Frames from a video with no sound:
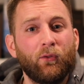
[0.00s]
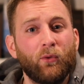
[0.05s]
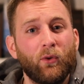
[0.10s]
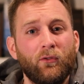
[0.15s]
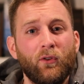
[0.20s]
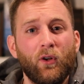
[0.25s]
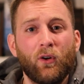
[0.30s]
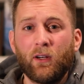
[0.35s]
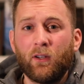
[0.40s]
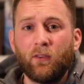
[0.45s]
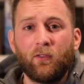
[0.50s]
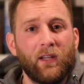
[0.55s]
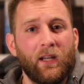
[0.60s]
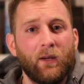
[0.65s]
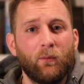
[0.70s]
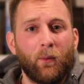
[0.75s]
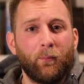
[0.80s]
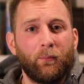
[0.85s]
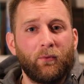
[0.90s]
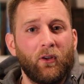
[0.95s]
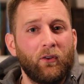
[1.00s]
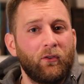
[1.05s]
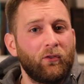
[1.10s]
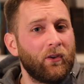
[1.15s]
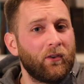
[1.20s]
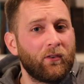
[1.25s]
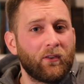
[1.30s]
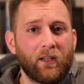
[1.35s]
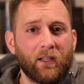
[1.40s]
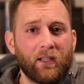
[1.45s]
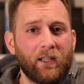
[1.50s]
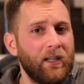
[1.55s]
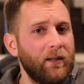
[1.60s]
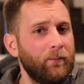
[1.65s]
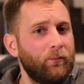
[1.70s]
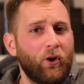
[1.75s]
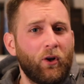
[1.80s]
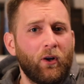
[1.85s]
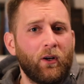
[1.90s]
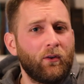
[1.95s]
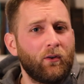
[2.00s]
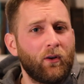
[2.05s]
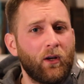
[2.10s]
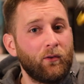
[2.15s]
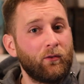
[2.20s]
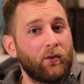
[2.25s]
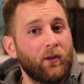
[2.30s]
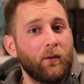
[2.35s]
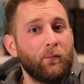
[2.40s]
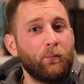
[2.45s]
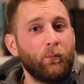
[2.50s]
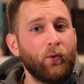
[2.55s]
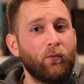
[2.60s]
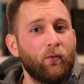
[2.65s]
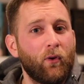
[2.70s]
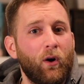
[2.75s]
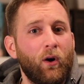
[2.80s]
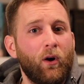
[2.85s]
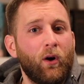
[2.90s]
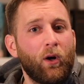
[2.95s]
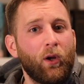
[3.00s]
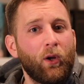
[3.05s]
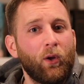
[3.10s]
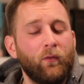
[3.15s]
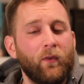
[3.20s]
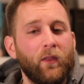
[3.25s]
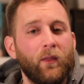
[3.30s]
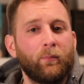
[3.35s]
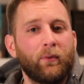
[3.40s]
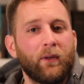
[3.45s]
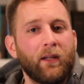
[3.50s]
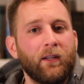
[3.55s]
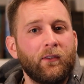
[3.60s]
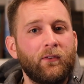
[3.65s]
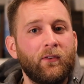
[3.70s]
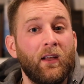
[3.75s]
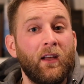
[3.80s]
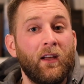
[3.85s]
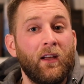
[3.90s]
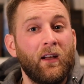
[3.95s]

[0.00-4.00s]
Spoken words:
So it's not going to stay in one position, it's going to keep turning around, it's going to move all over the place.